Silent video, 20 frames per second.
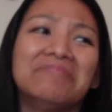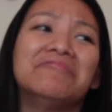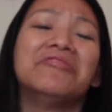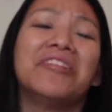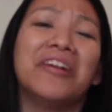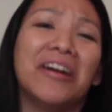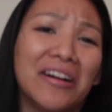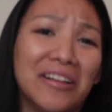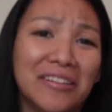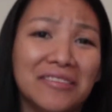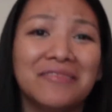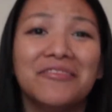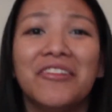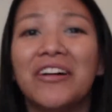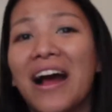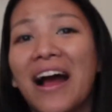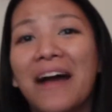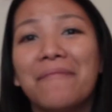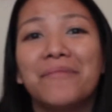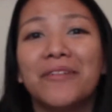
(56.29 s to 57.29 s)
Well,
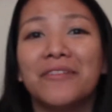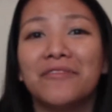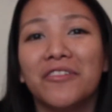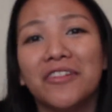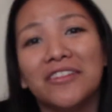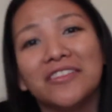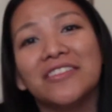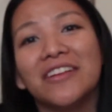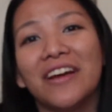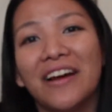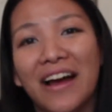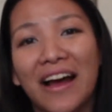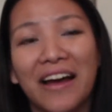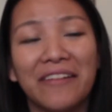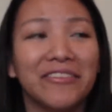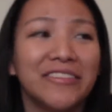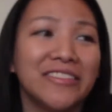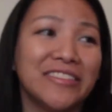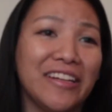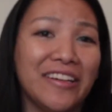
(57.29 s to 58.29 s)
what happened was
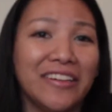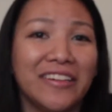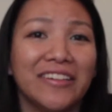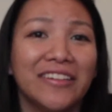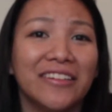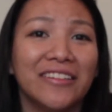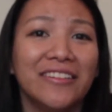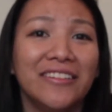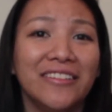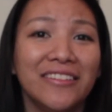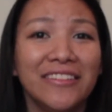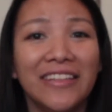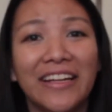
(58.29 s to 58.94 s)
I was ill,